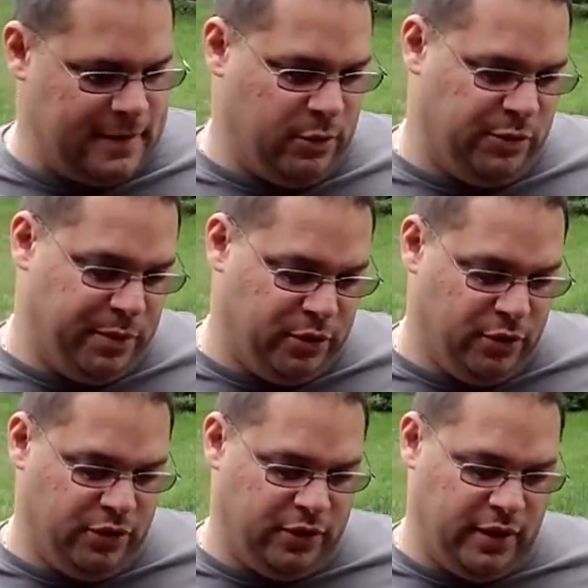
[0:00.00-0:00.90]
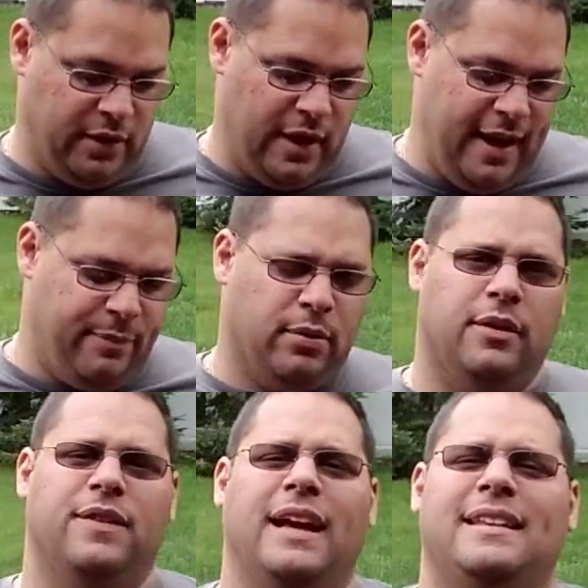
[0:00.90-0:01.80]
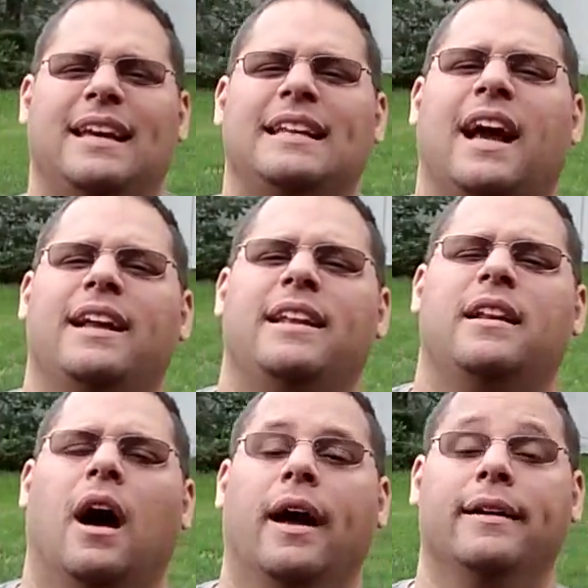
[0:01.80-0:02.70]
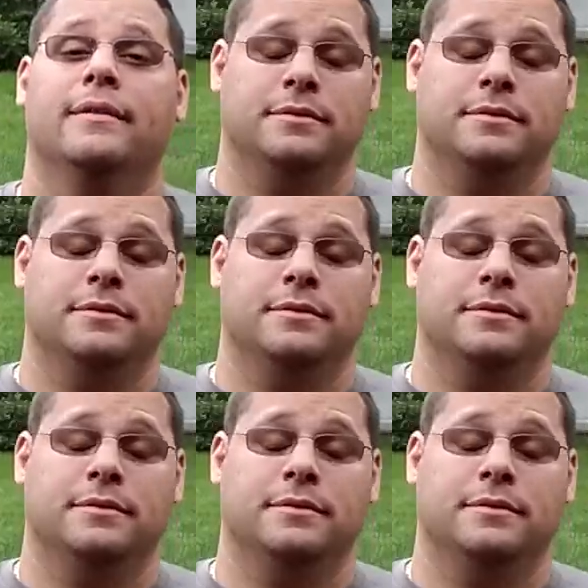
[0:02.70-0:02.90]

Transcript: It was produced in April of 1999.